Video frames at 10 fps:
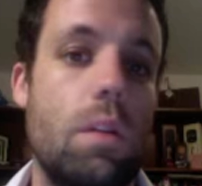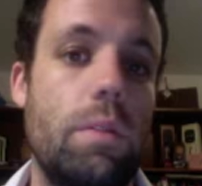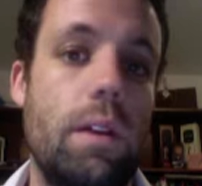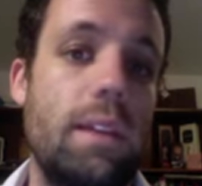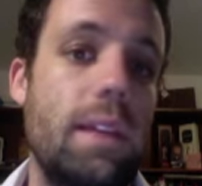
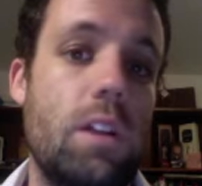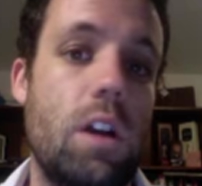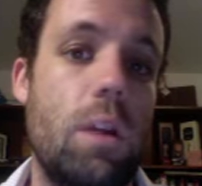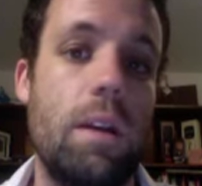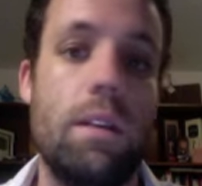please leave a
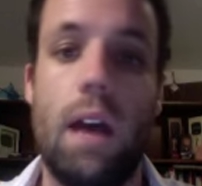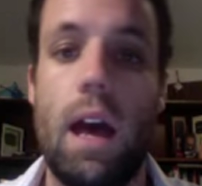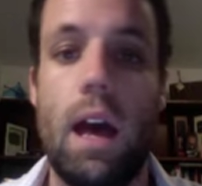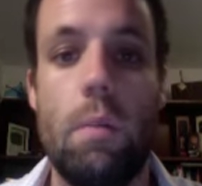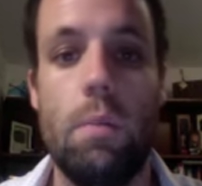comment
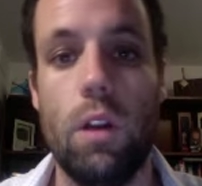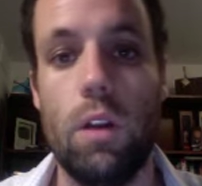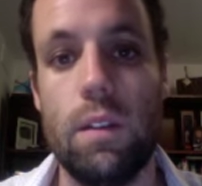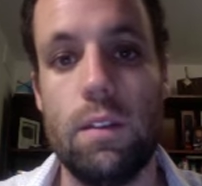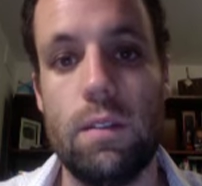
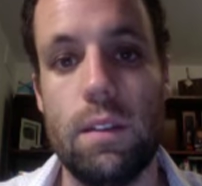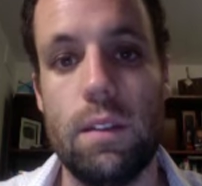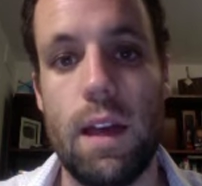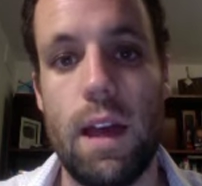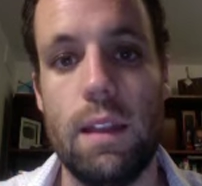below this and